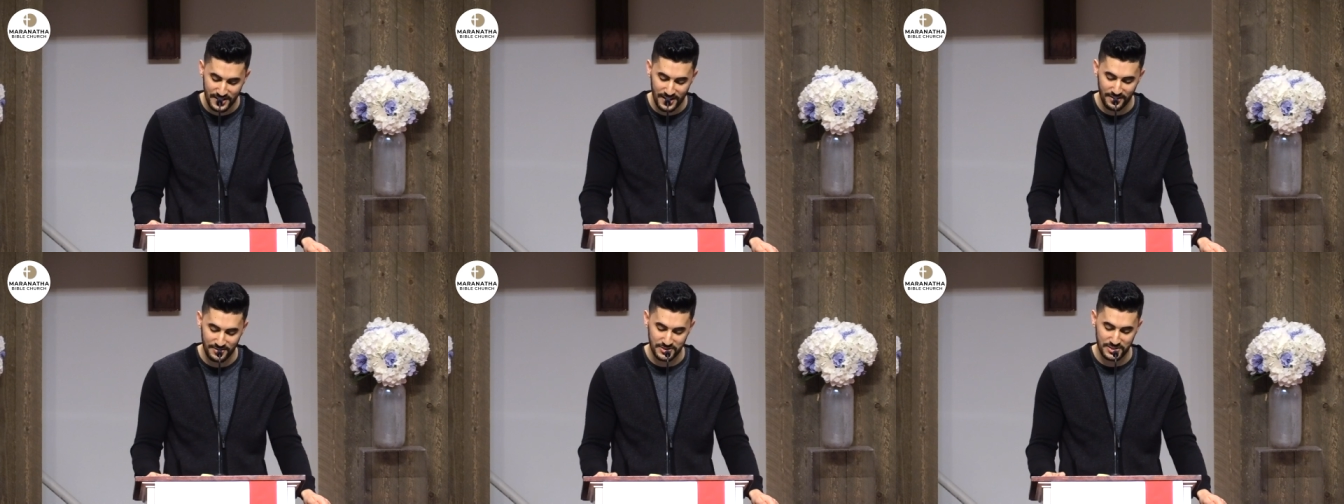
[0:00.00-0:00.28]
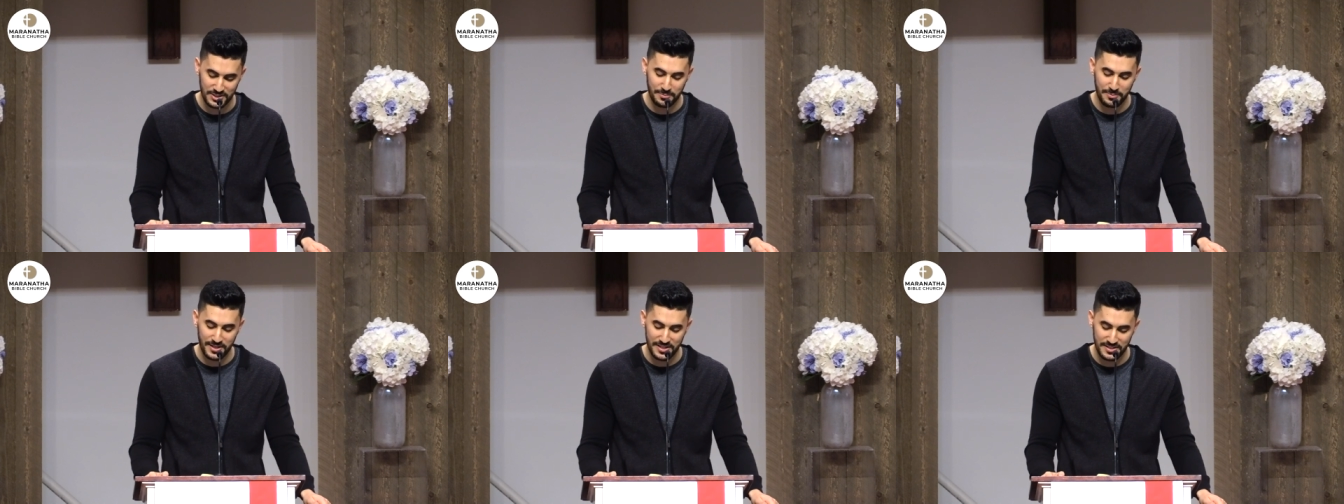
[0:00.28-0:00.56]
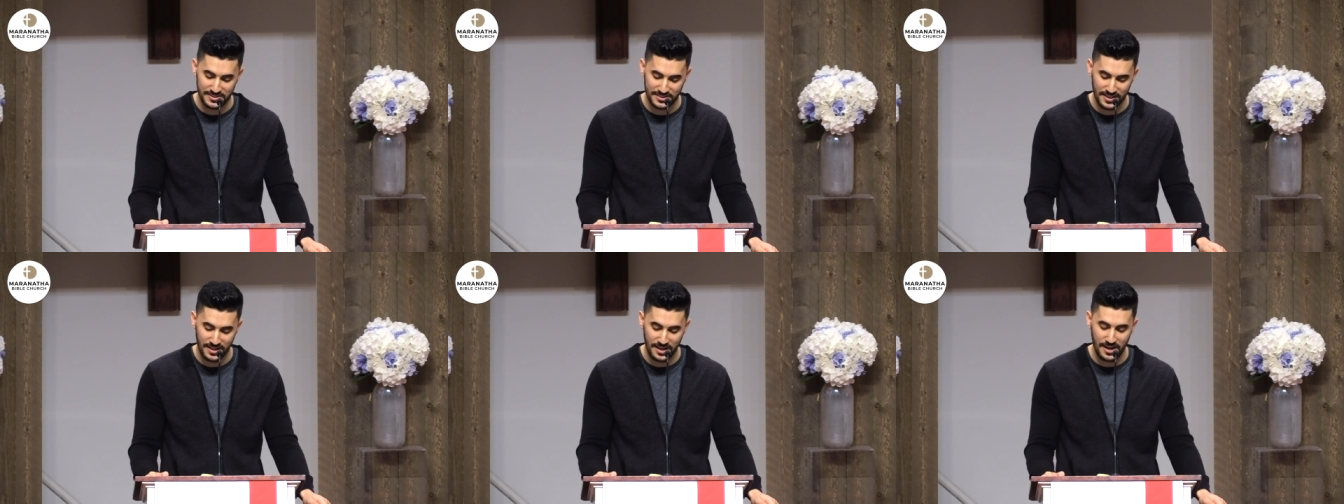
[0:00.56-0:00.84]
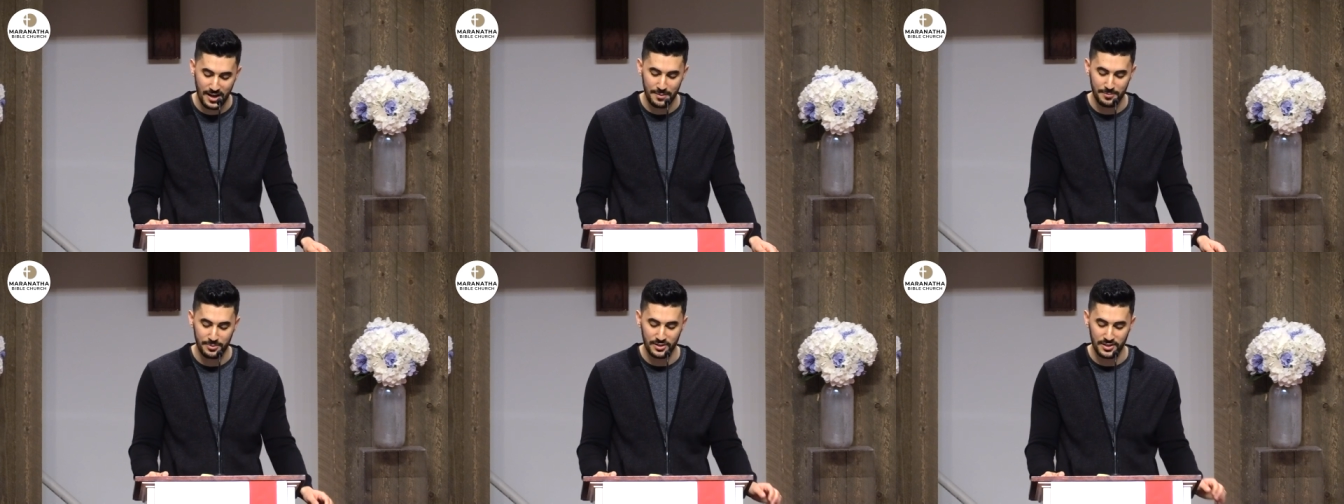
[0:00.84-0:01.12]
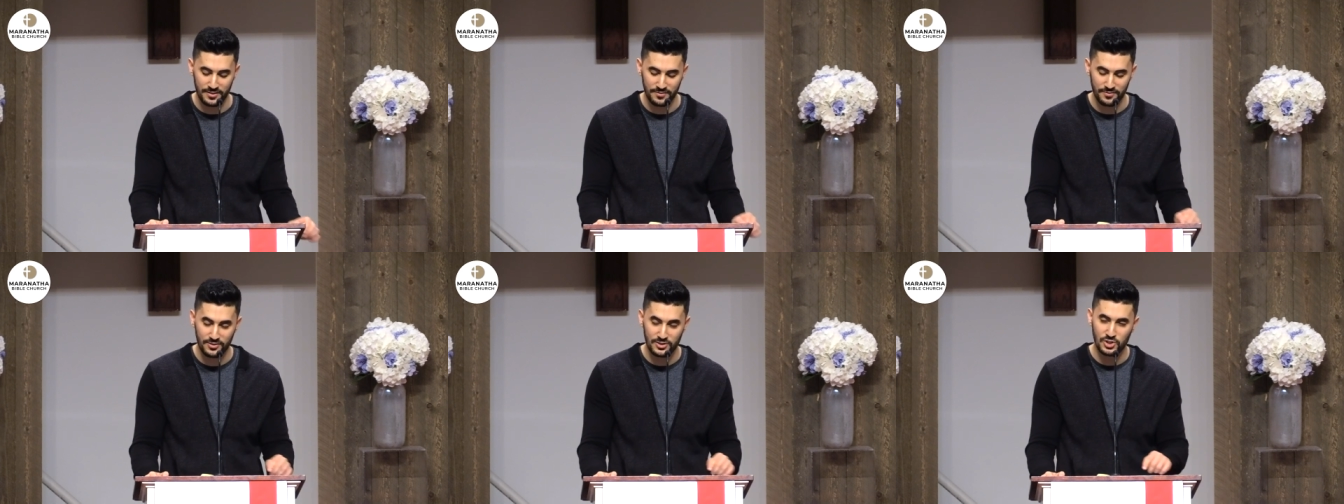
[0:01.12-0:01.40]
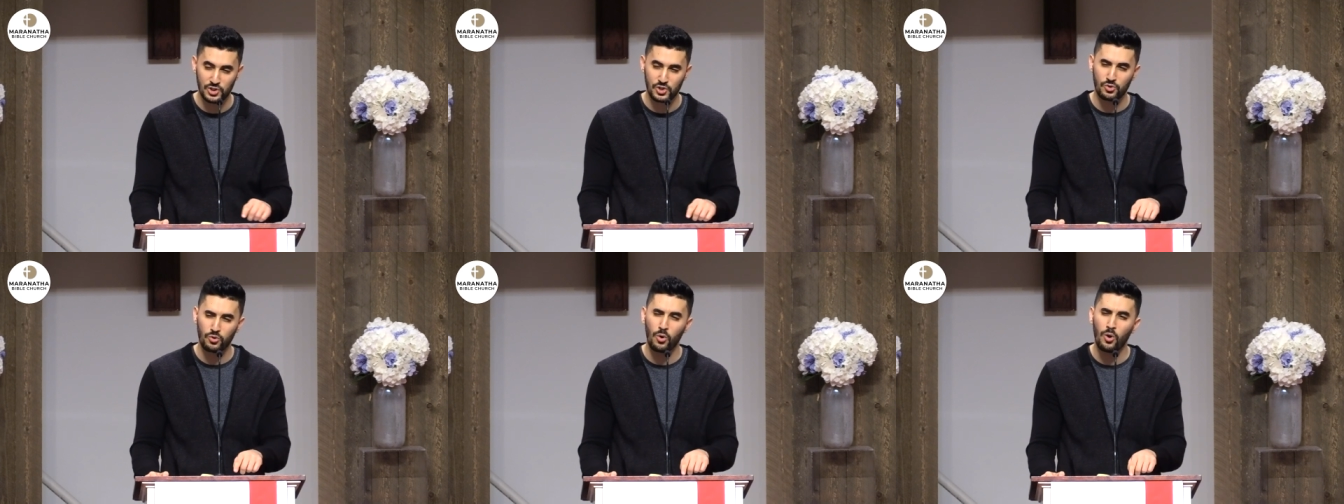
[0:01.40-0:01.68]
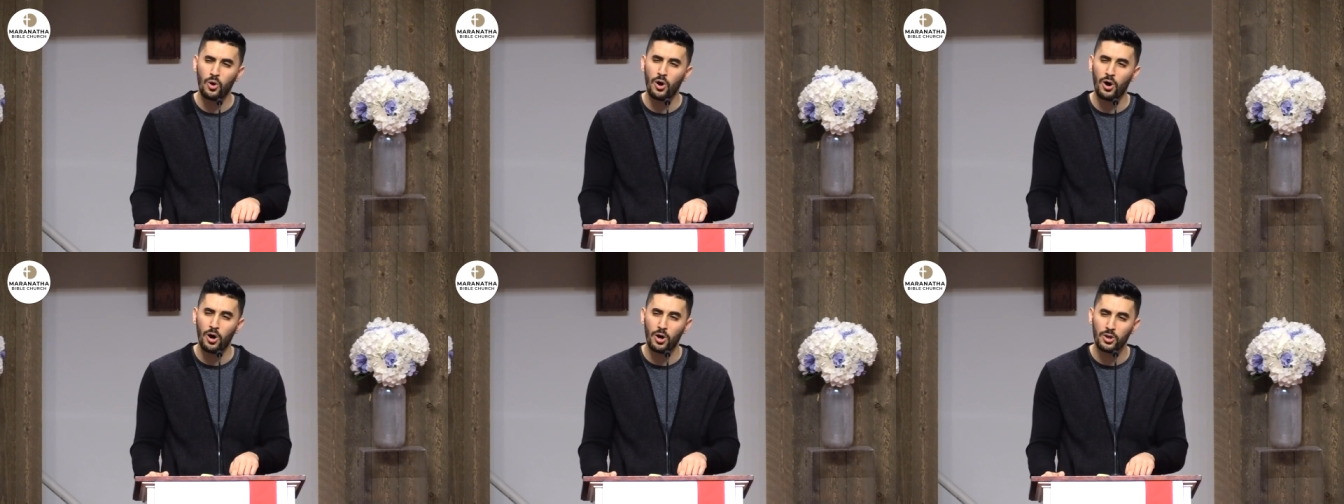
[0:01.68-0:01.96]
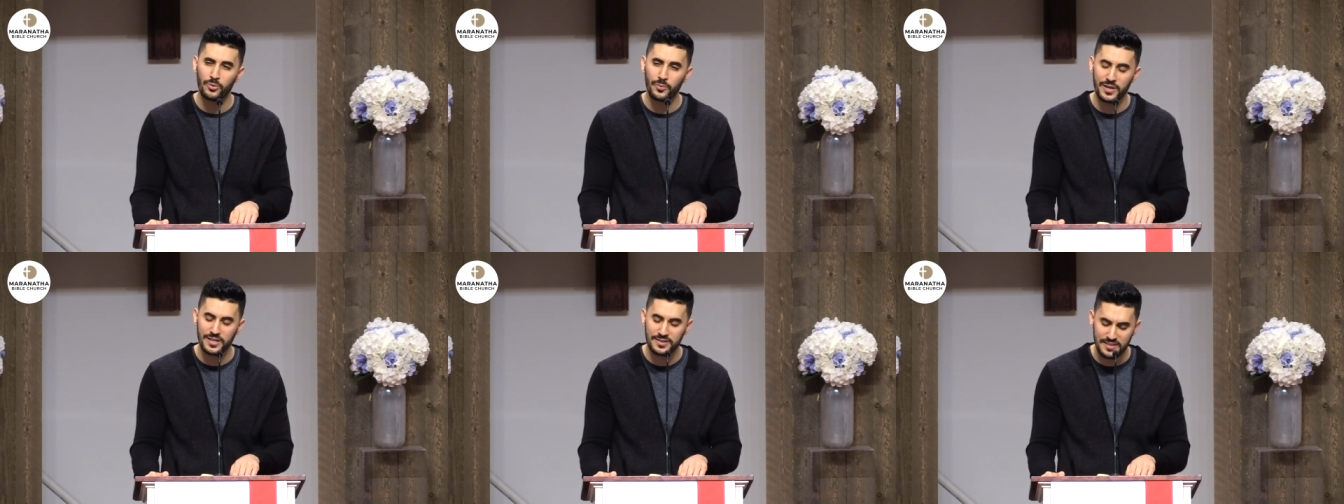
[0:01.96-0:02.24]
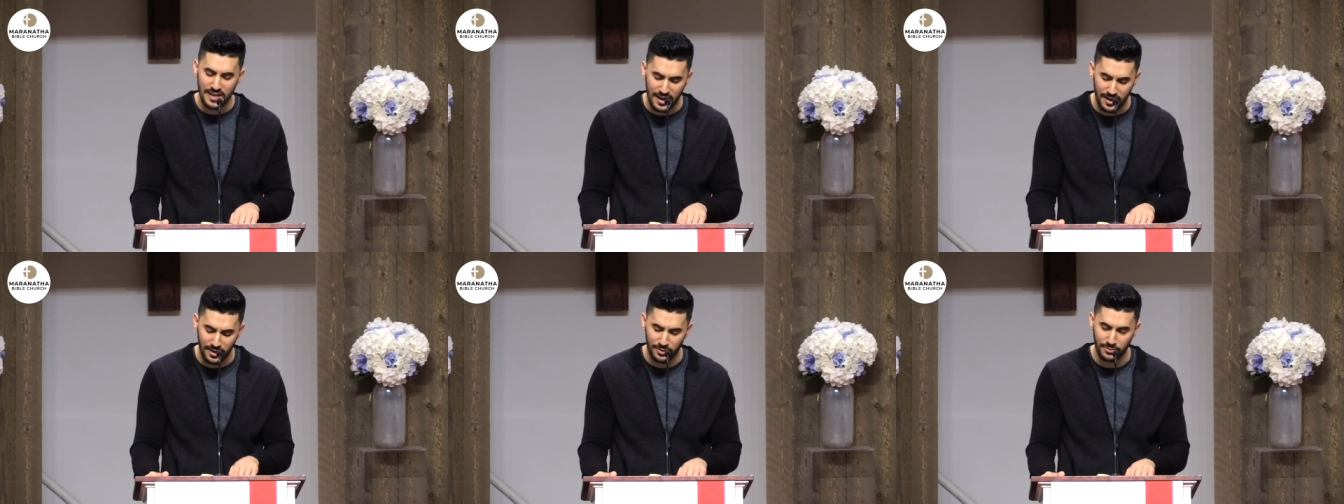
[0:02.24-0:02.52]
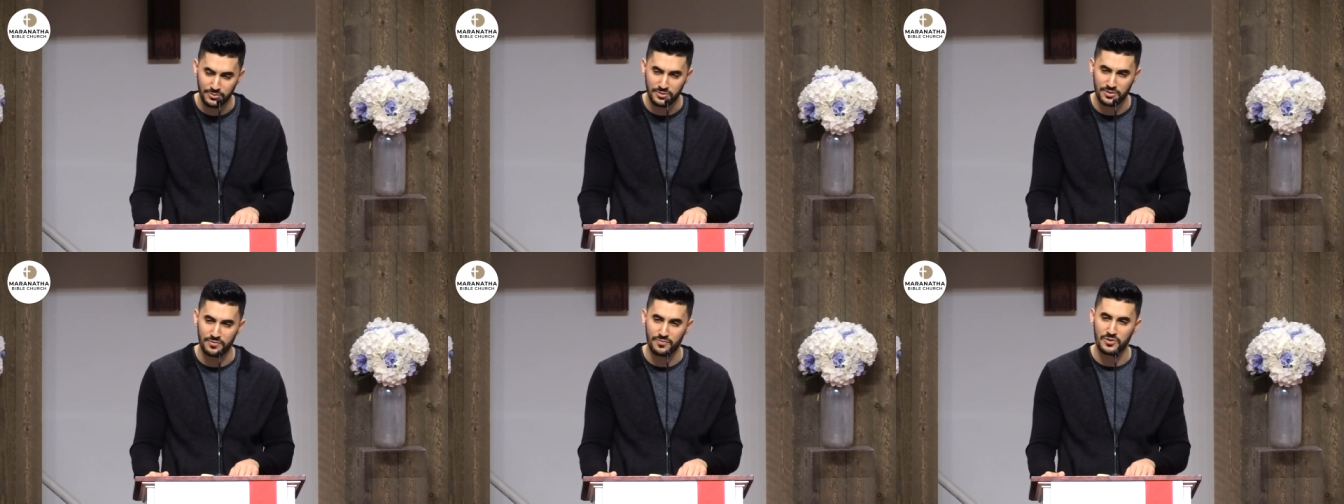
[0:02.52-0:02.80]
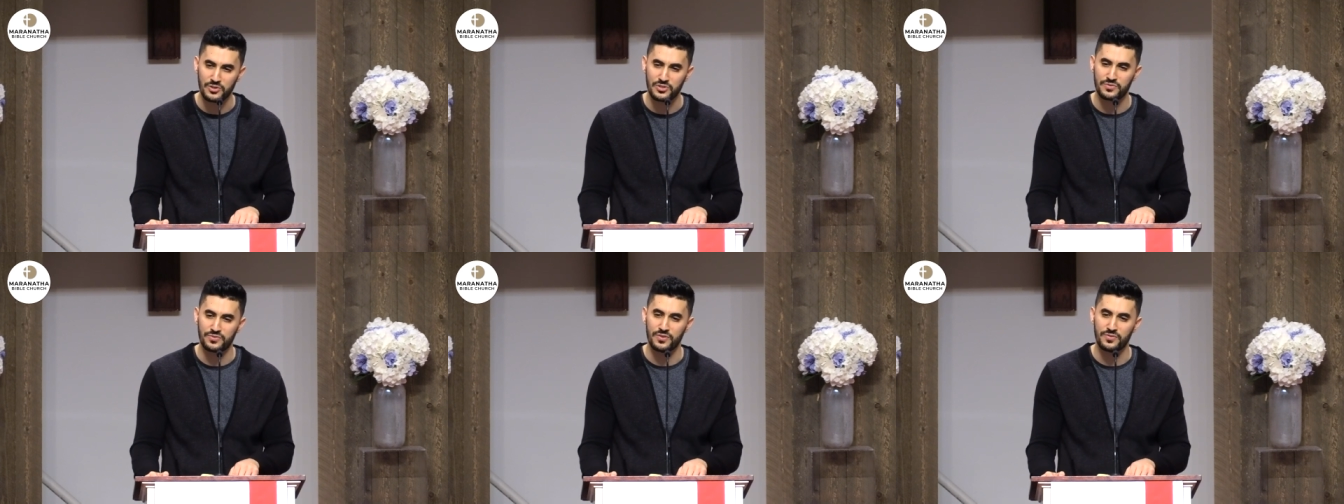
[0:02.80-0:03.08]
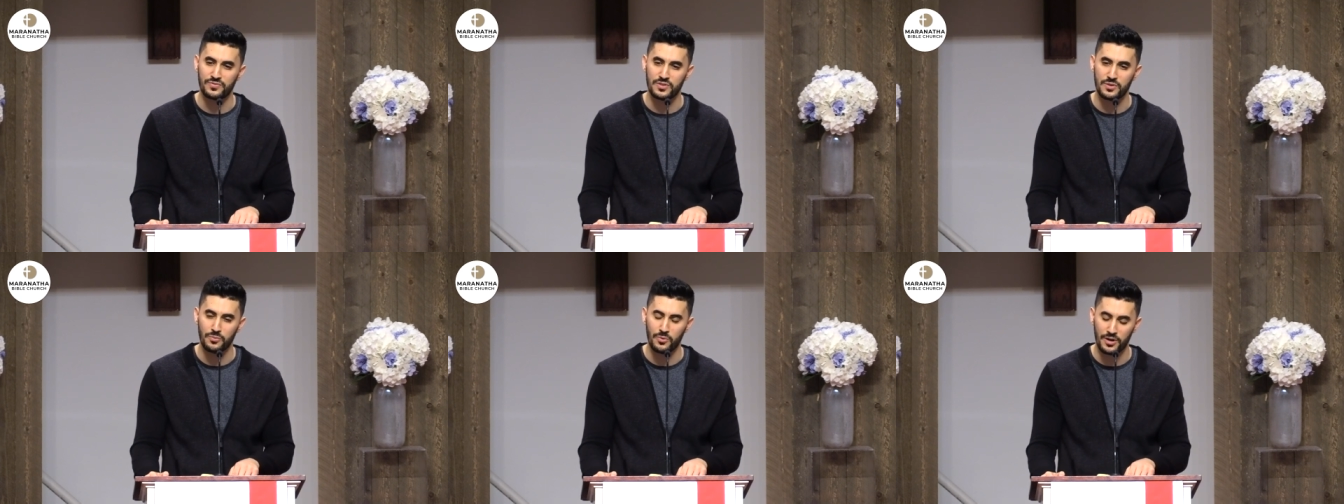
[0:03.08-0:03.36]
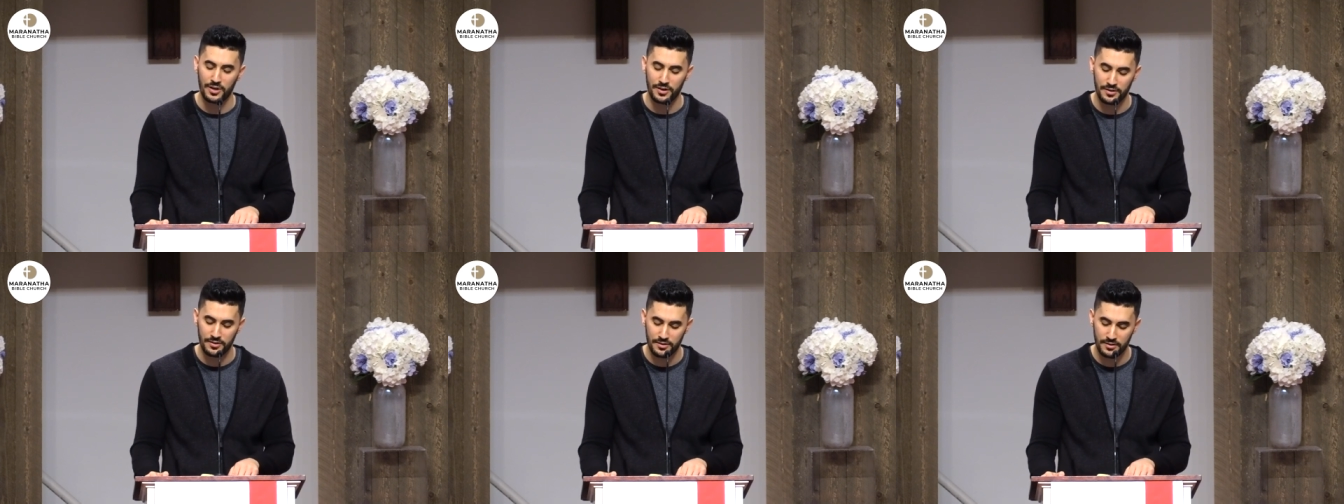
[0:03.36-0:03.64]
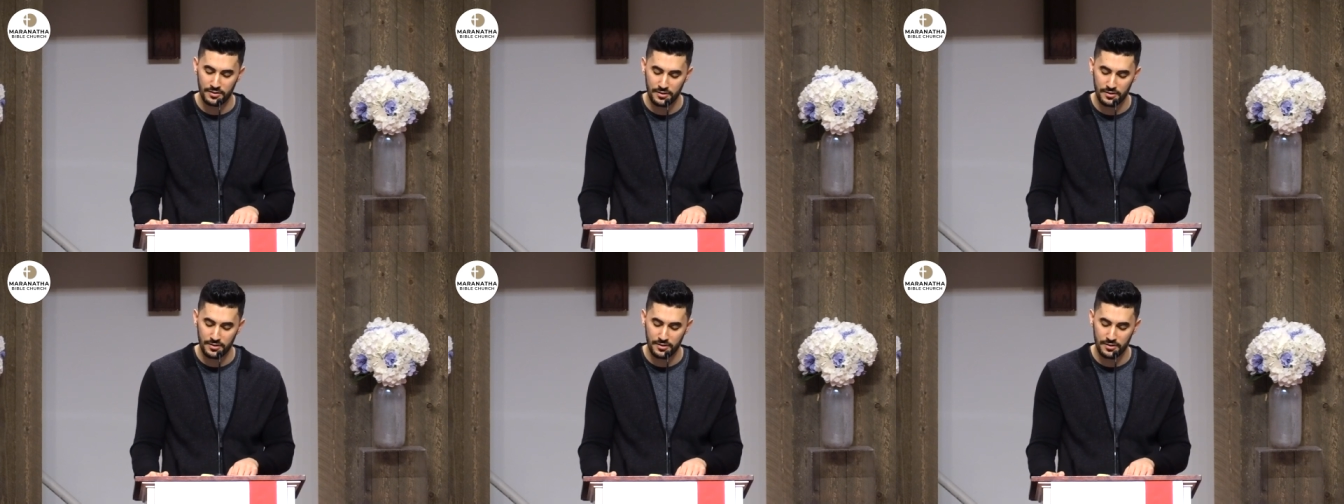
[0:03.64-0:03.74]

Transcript: down. Somebody said it, I believe. Scroll all the way down to verse 51.